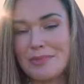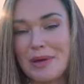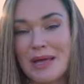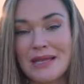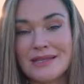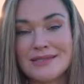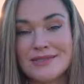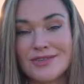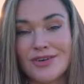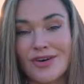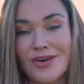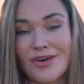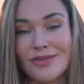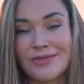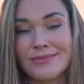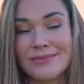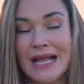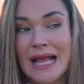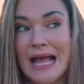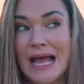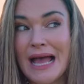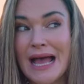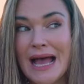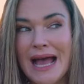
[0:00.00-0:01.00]
depends on
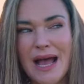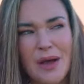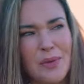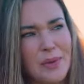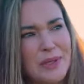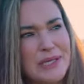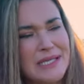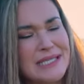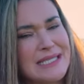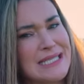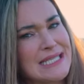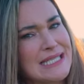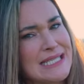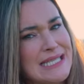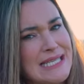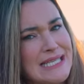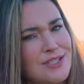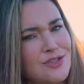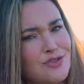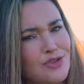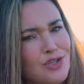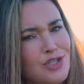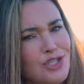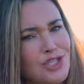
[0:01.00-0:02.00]
how well you stick to the
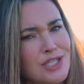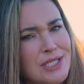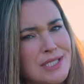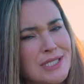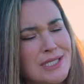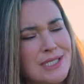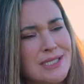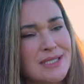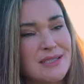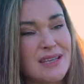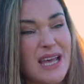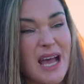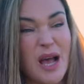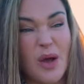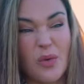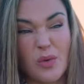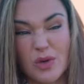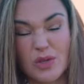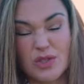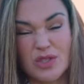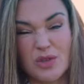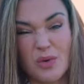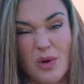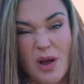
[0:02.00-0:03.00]
instructions, how
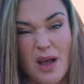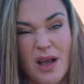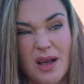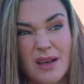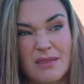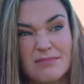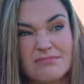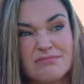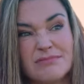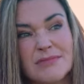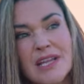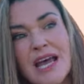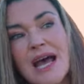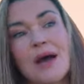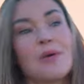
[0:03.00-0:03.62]
old you are, and